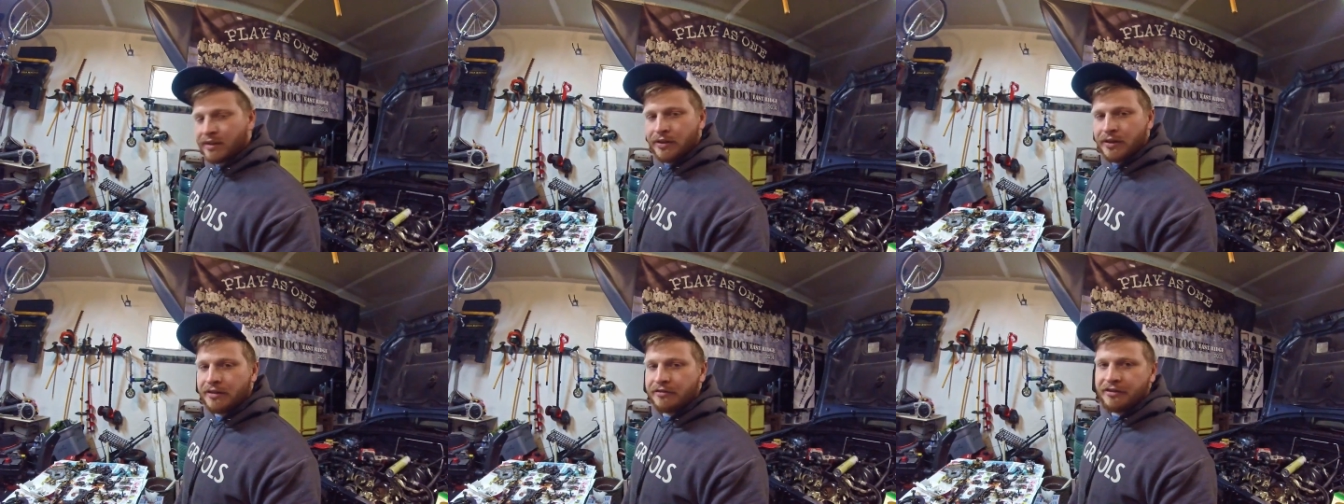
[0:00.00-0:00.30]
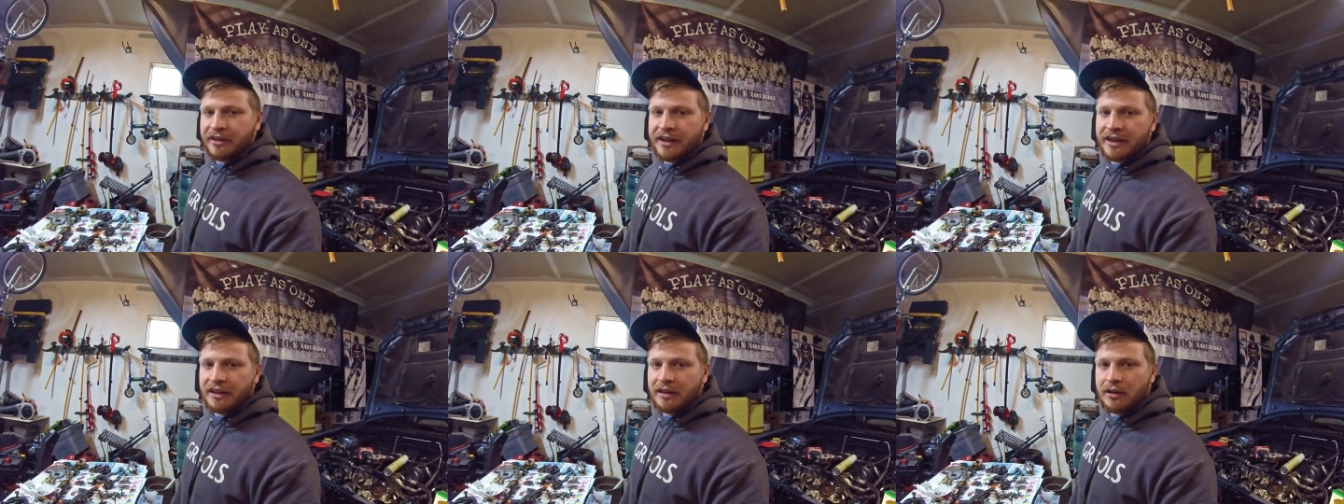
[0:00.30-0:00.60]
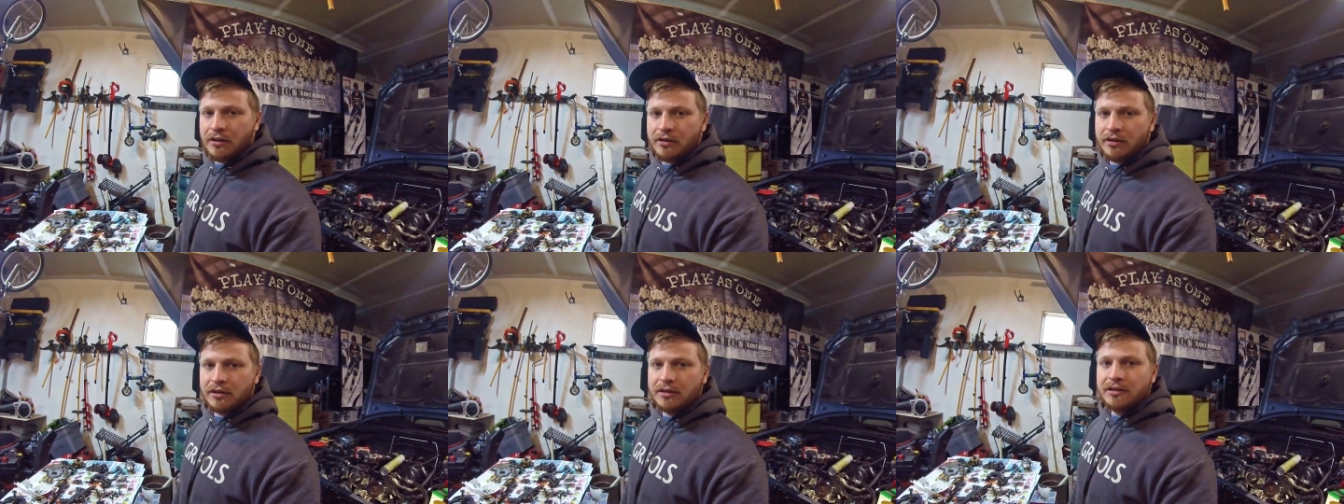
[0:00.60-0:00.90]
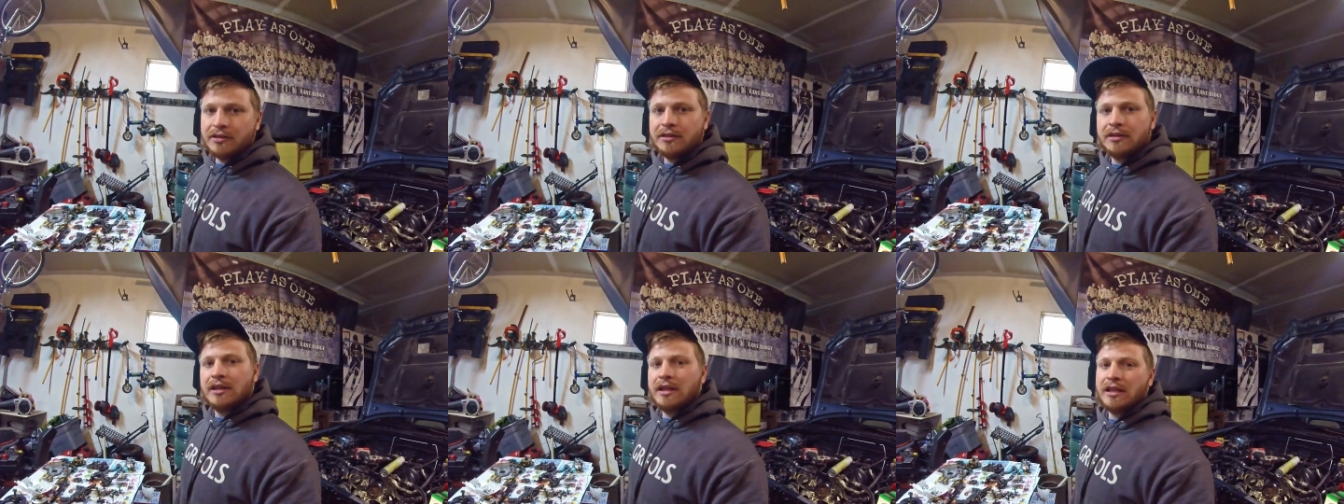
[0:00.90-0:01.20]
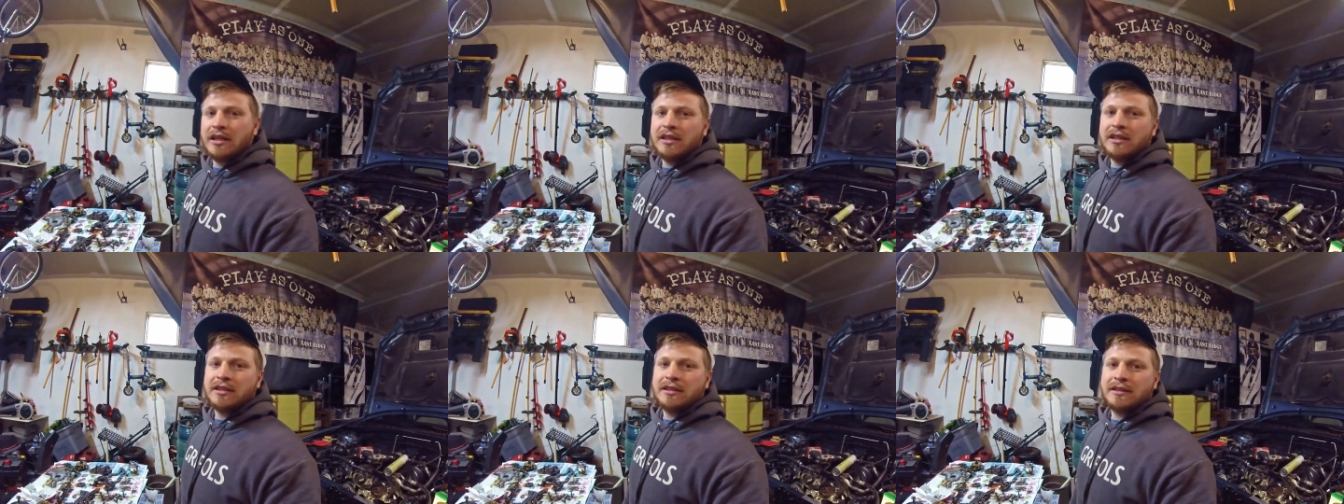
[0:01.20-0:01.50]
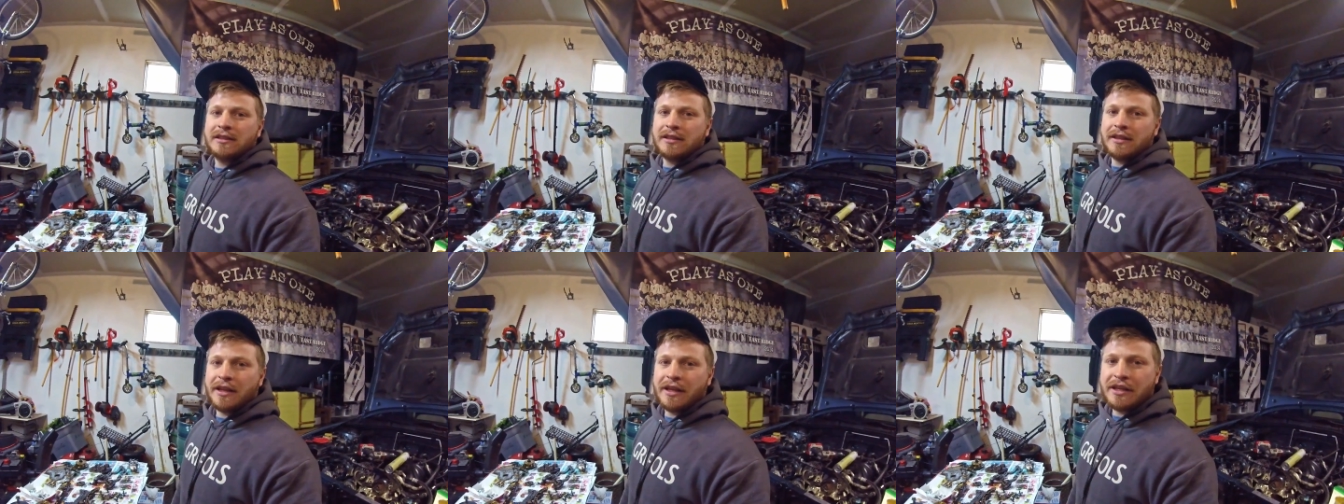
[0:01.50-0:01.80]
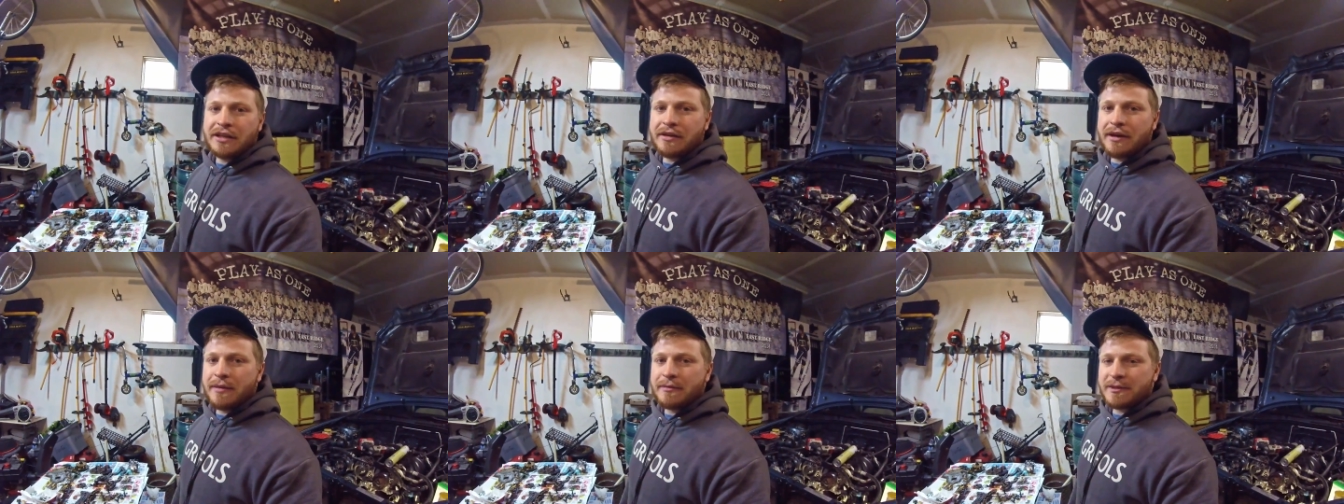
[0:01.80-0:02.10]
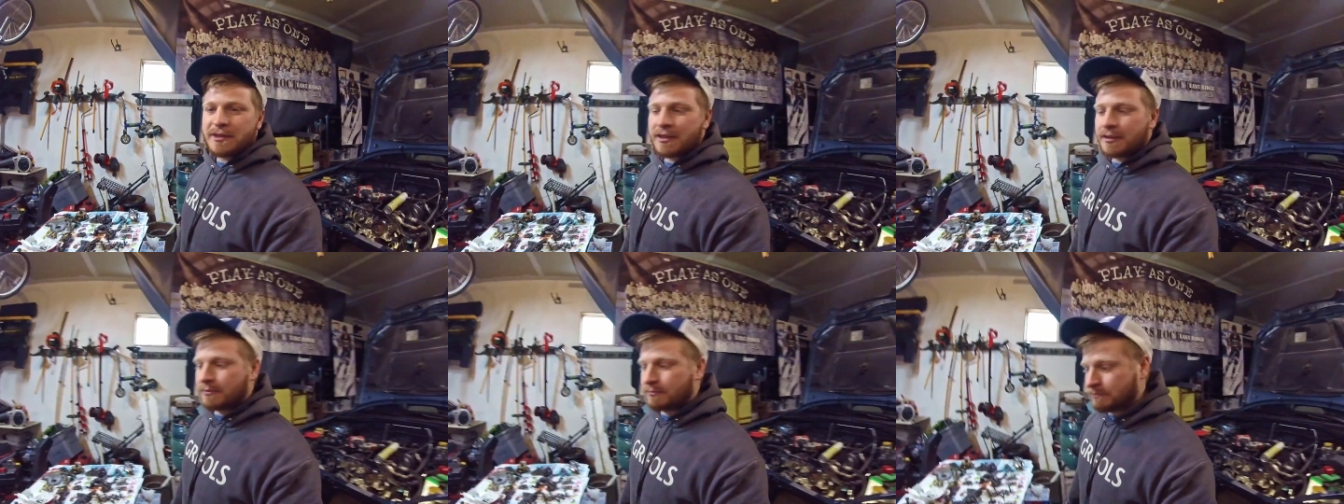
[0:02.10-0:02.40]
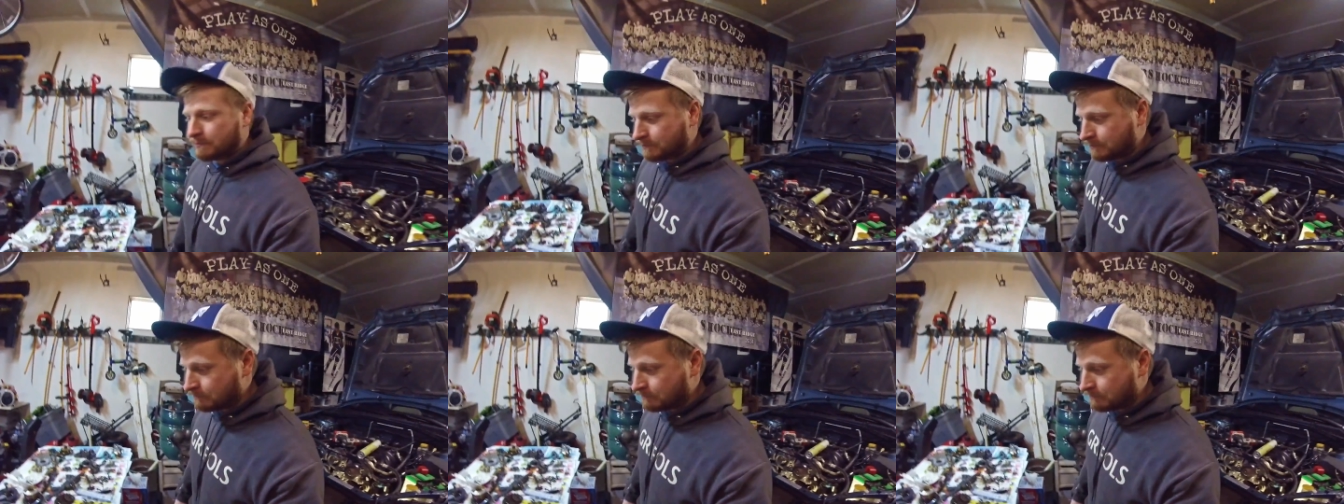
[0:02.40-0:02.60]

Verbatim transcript: couldn't find it local. Thank you, Amazon.